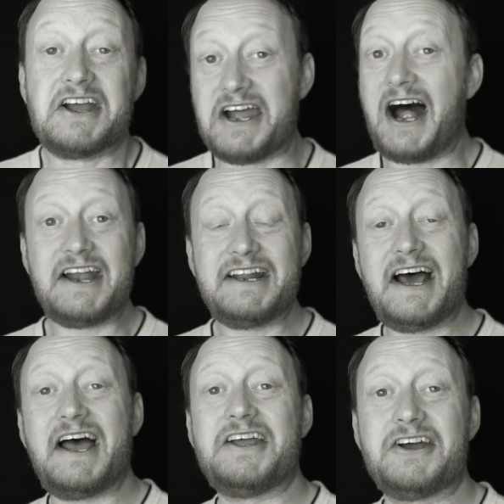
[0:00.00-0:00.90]
God and
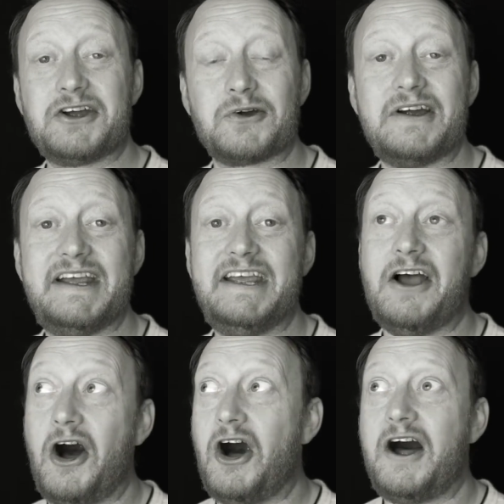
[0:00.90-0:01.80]
I
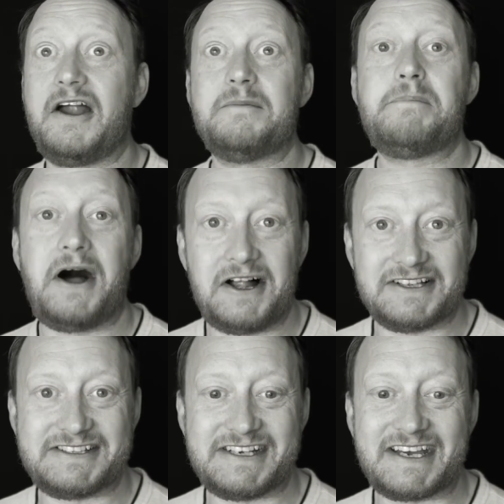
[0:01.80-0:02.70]
agree on
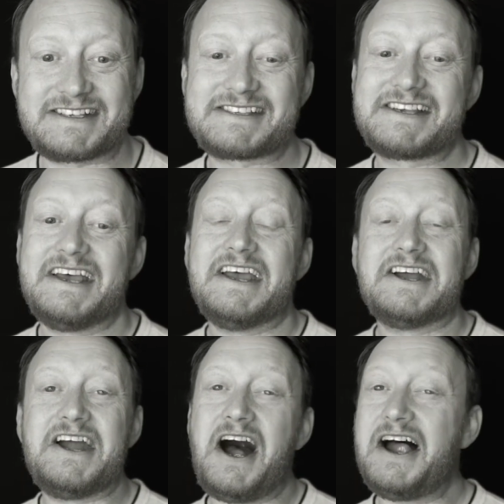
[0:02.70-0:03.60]
politics.
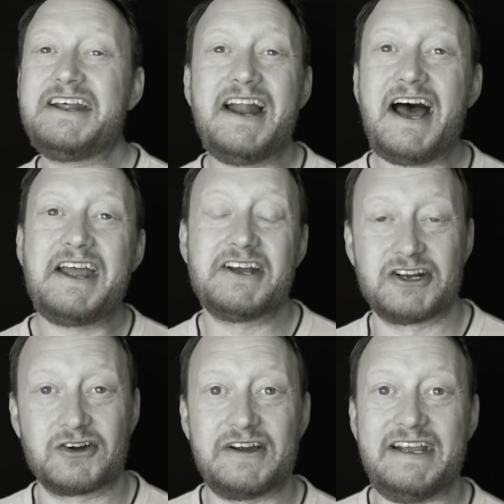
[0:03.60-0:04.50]
God and I
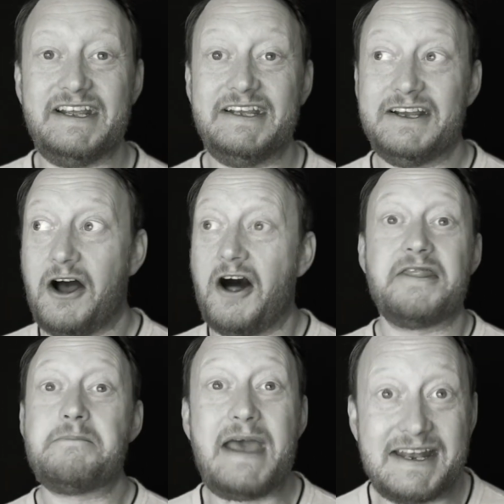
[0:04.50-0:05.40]
agree
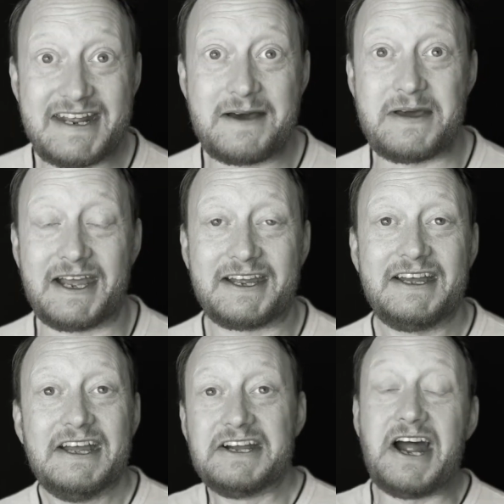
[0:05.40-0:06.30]
on the pandemic.
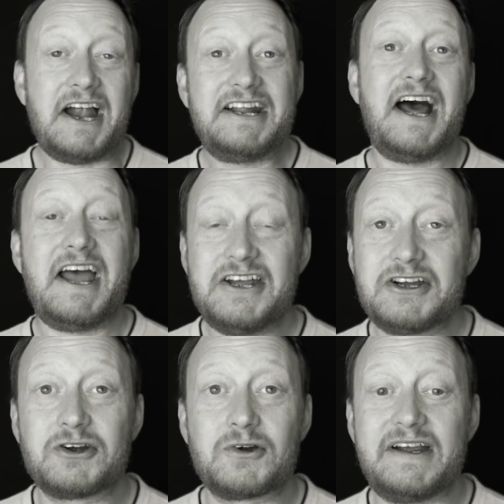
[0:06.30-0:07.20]
God and I
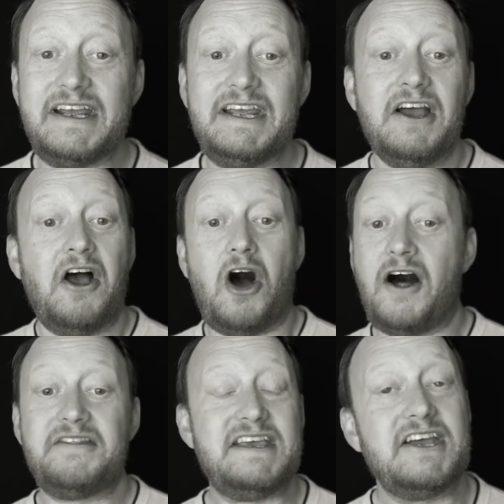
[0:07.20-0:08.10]
agree
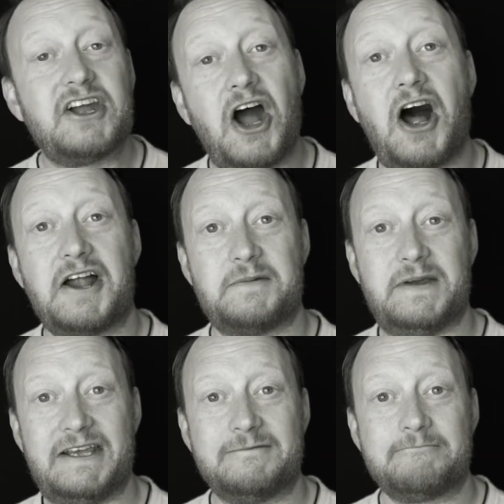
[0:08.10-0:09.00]
on the
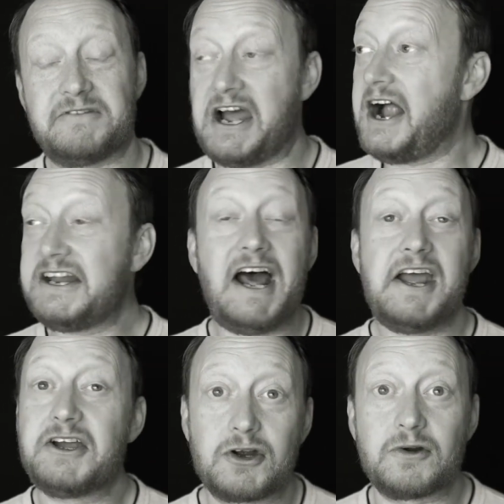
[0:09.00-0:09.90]
economy. God and
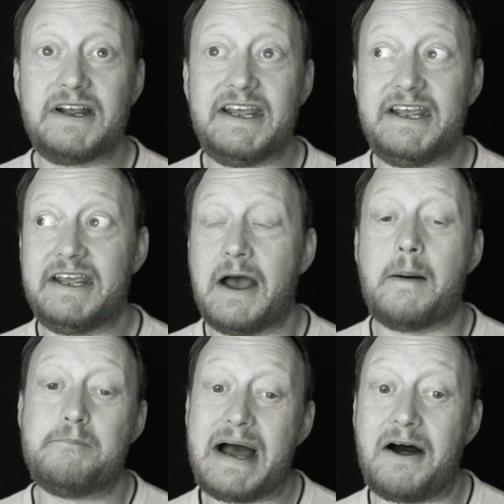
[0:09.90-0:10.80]
I agree
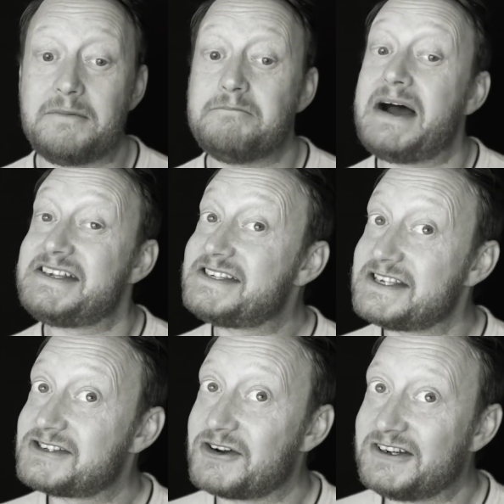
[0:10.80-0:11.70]
about my
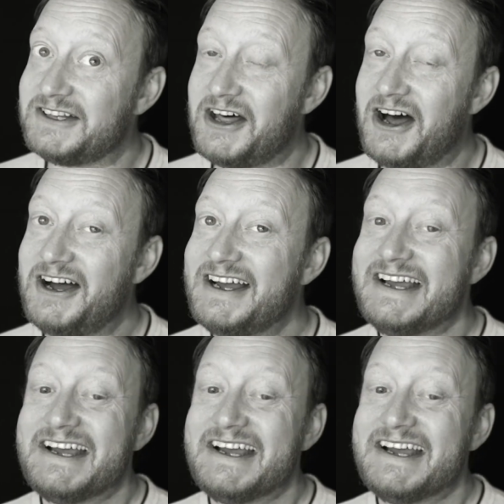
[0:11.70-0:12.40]
sister in law.